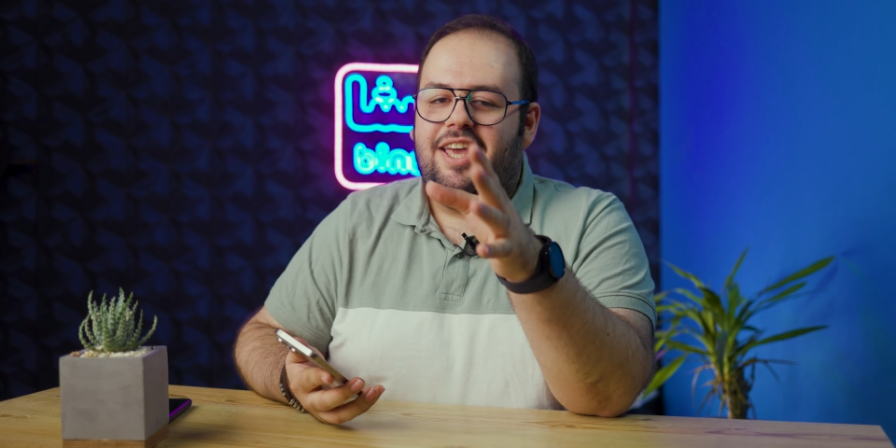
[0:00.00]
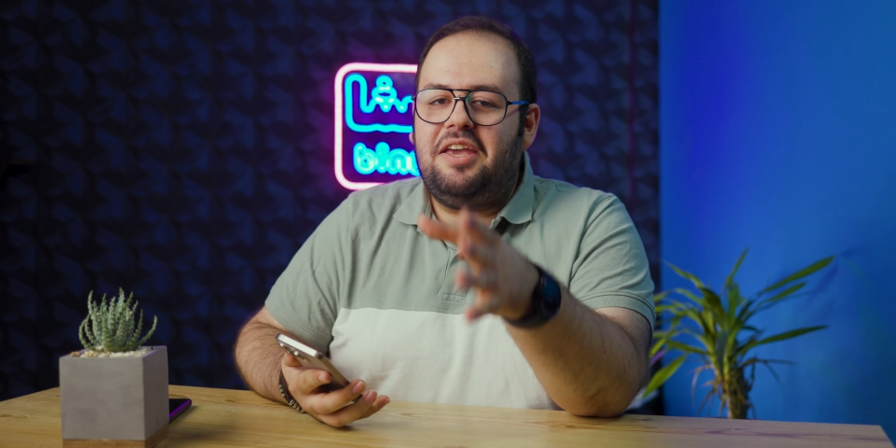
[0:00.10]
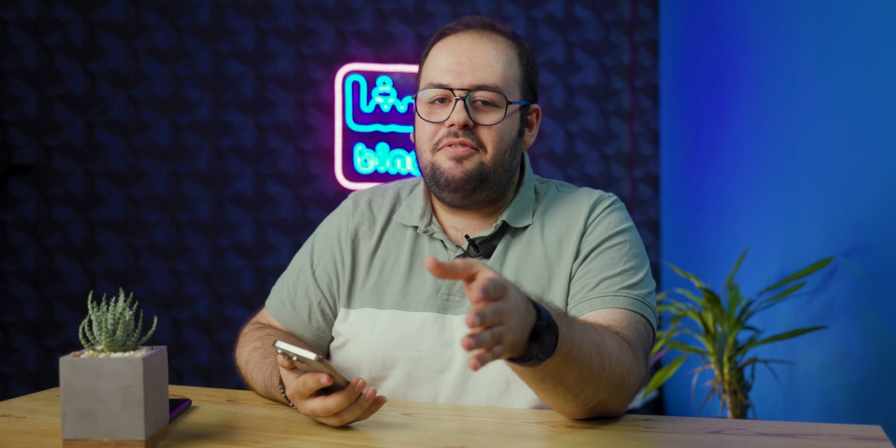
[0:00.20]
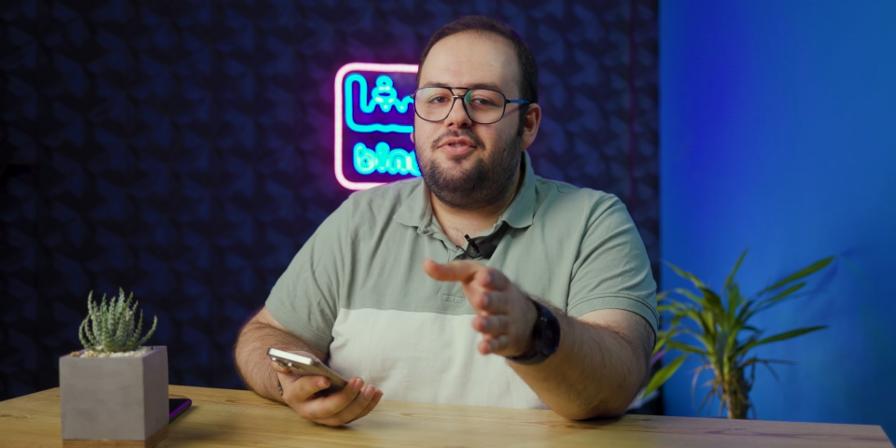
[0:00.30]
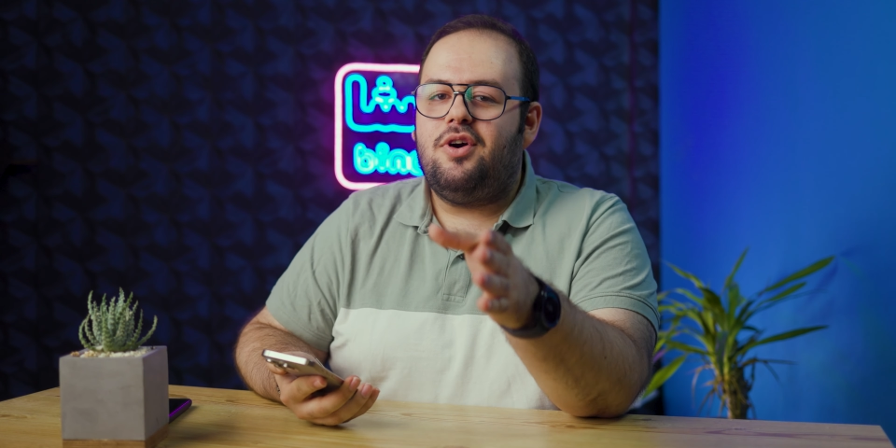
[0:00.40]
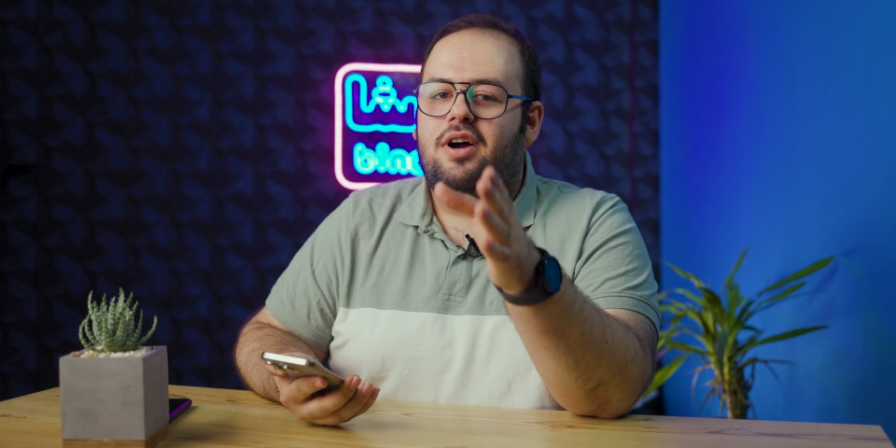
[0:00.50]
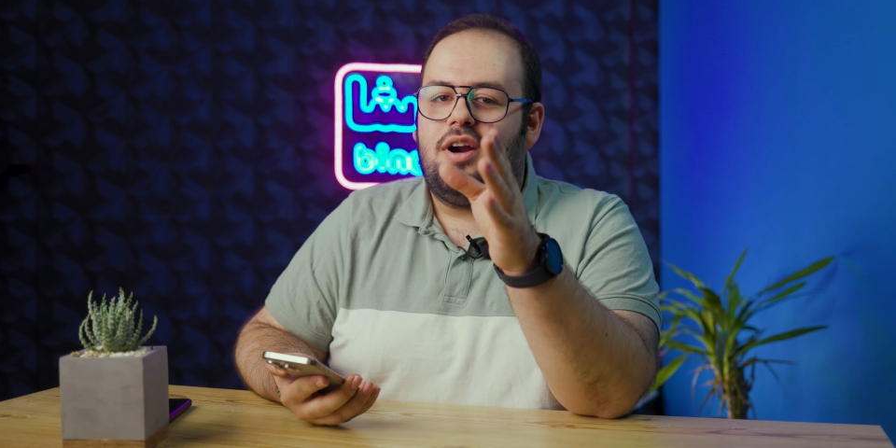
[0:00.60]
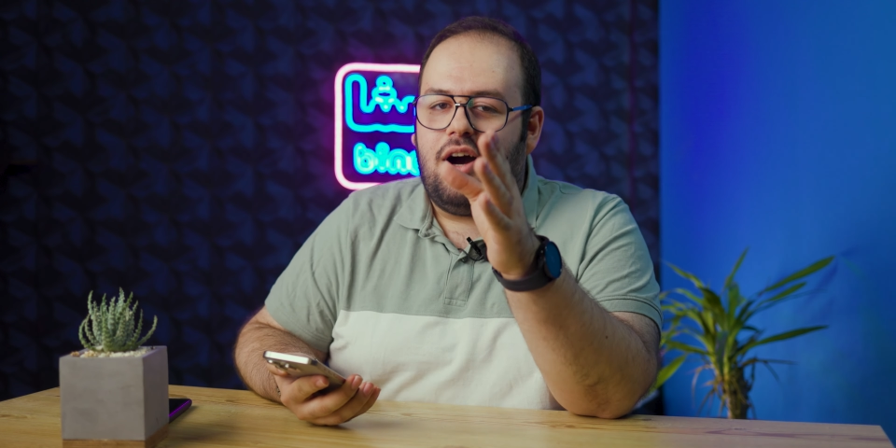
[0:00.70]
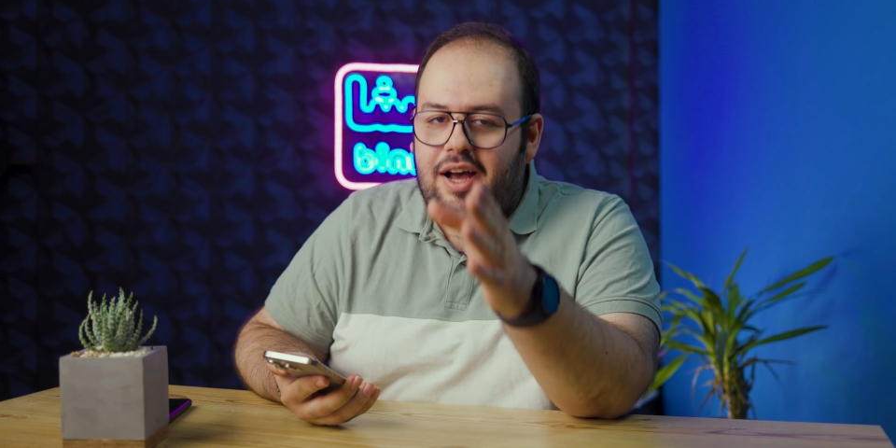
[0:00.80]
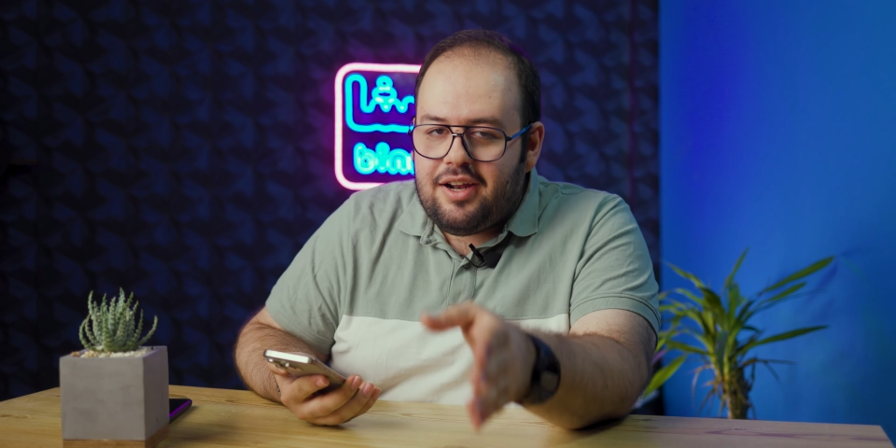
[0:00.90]
If you
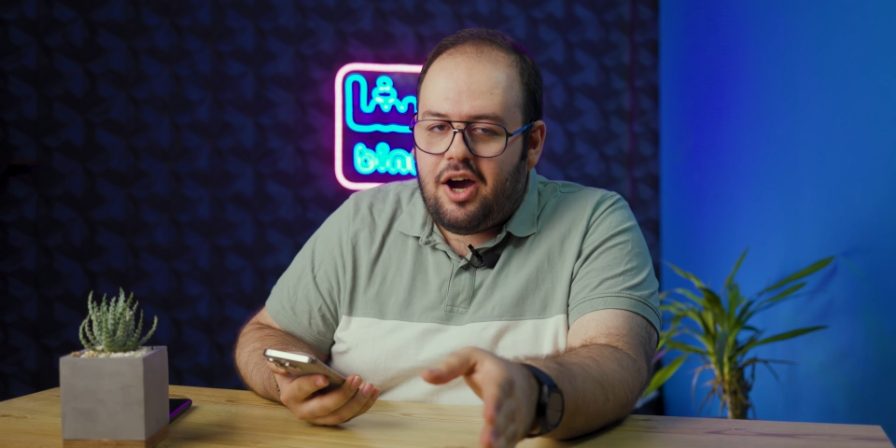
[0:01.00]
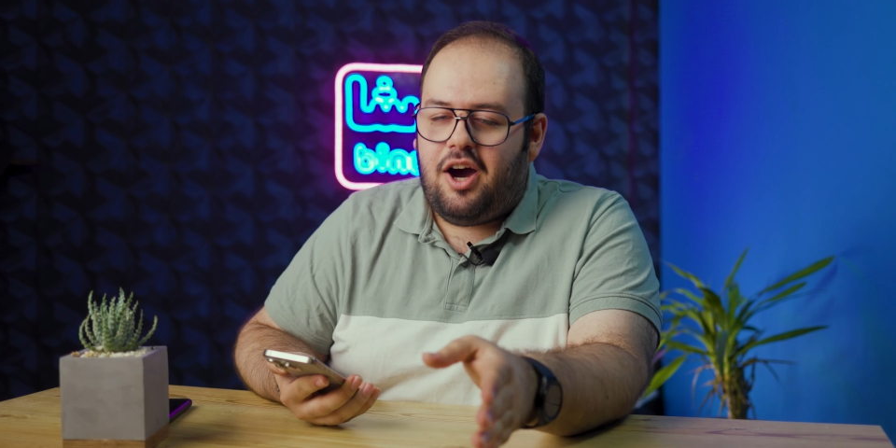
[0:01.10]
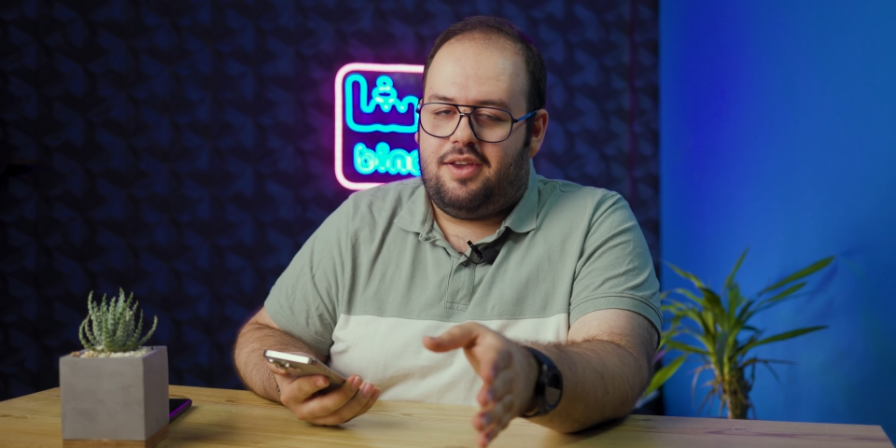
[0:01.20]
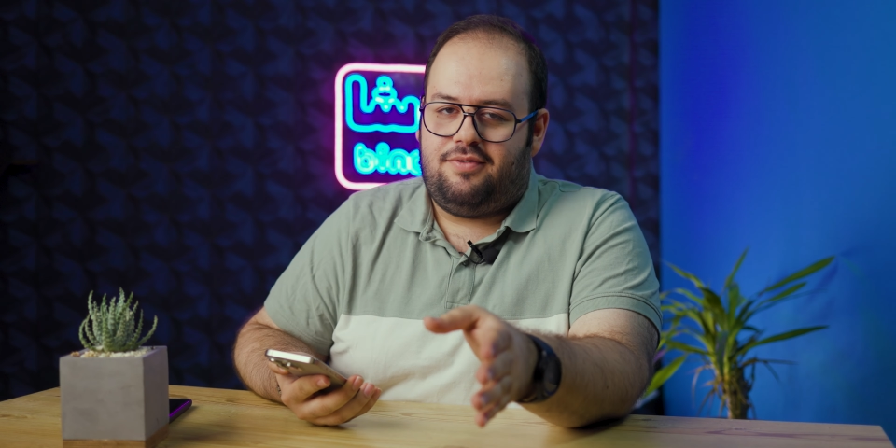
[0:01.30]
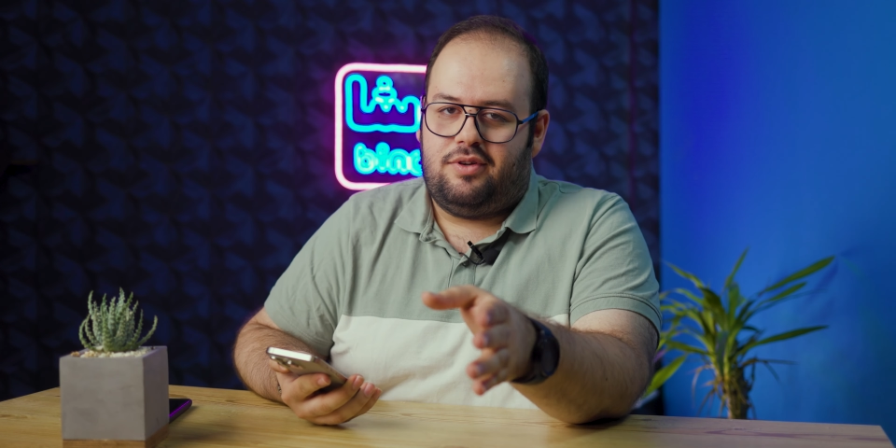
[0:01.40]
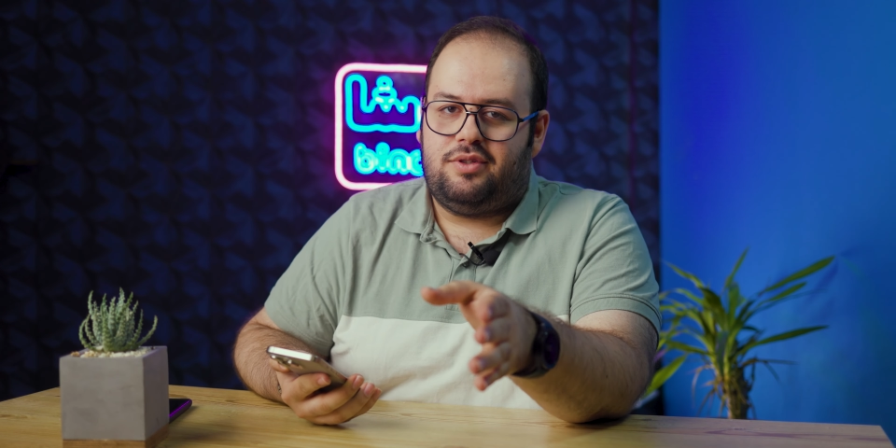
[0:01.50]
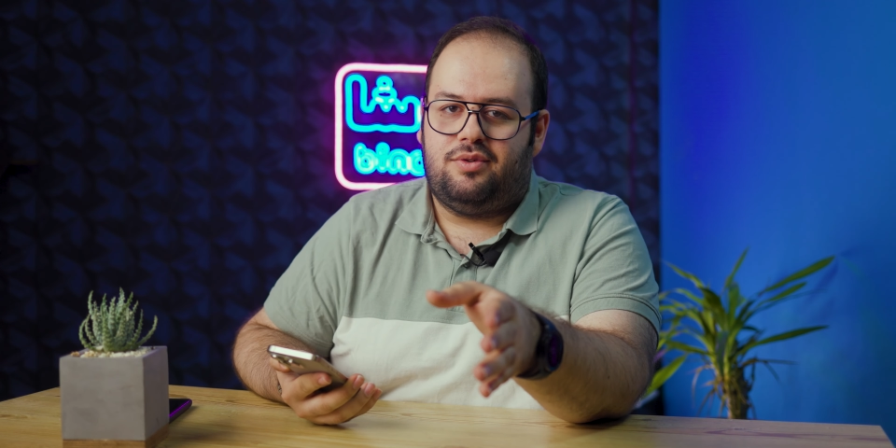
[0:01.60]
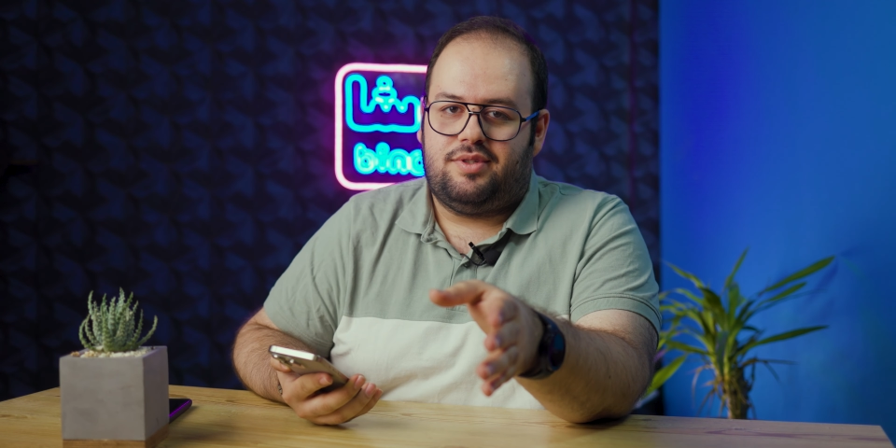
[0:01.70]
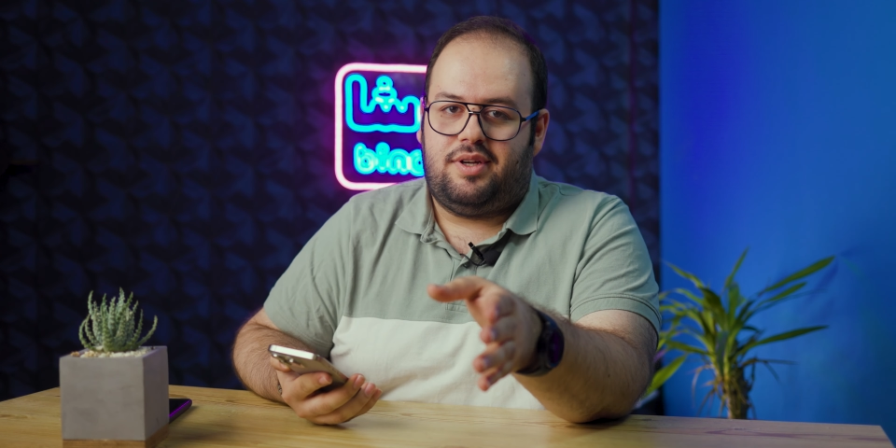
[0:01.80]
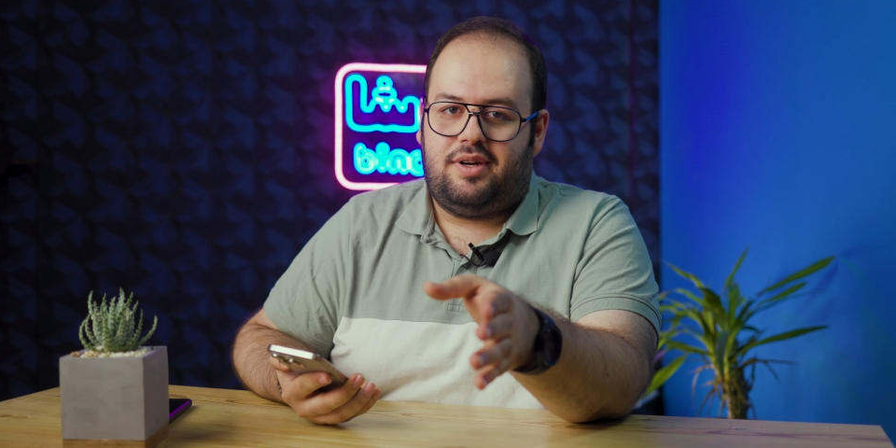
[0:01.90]
are an iPhone
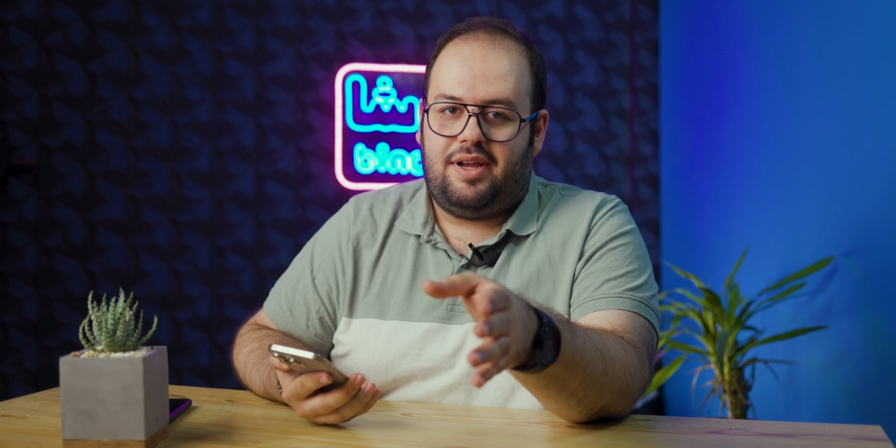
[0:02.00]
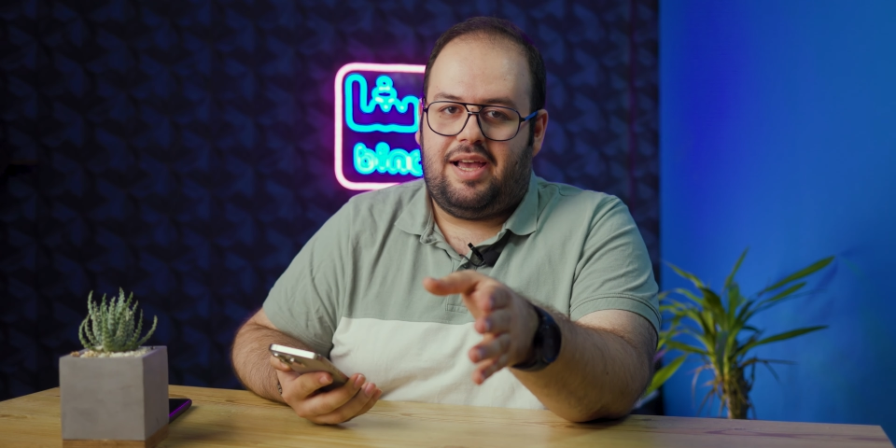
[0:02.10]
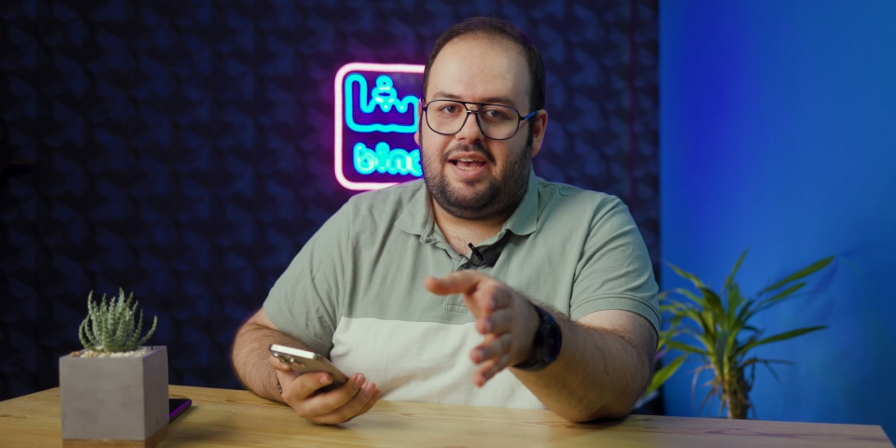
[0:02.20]
user